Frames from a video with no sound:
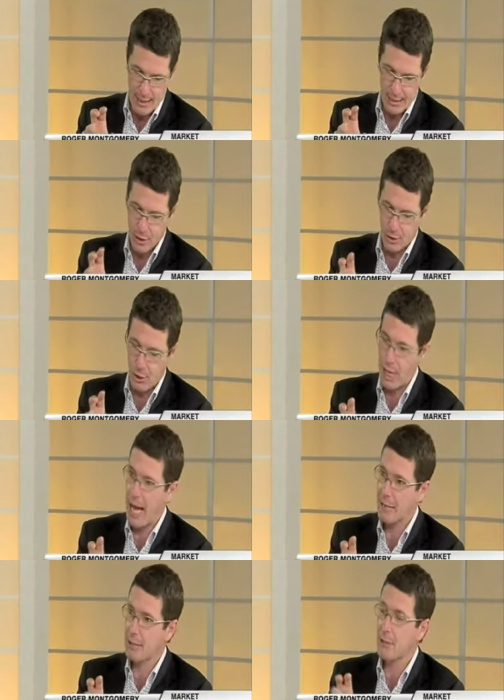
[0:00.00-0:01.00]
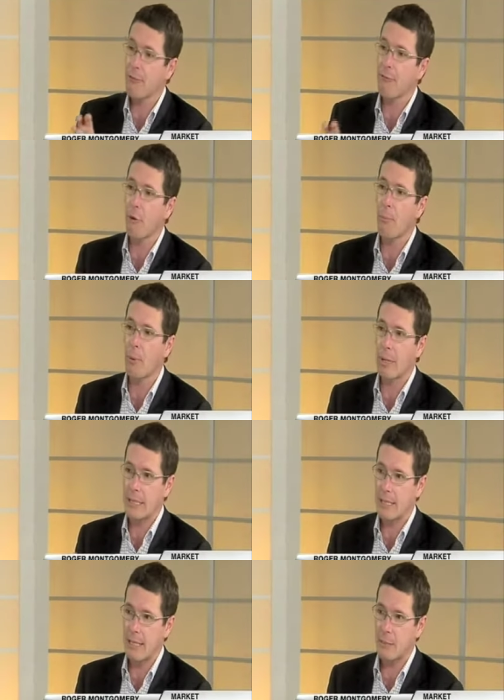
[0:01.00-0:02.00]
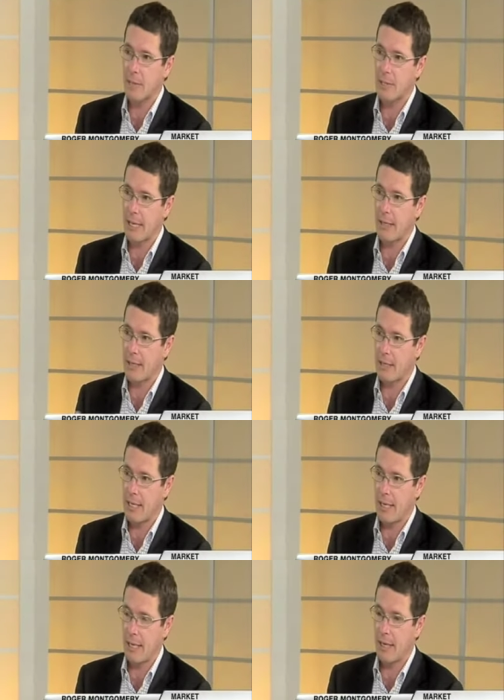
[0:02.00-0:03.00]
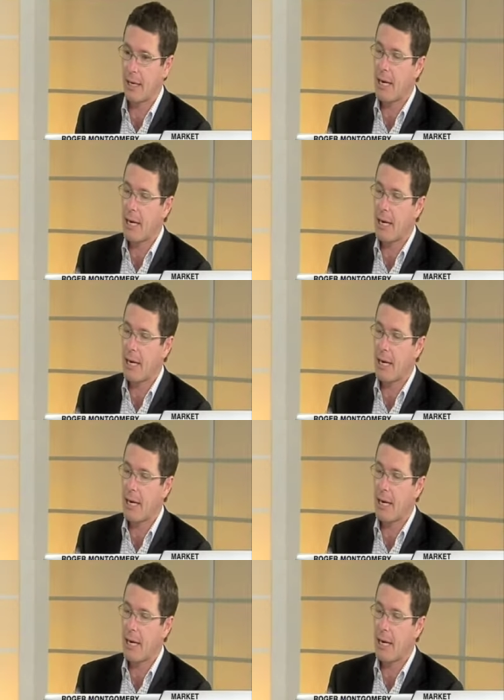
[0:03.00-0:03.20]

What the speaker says: in 2000 to 4.6% this year.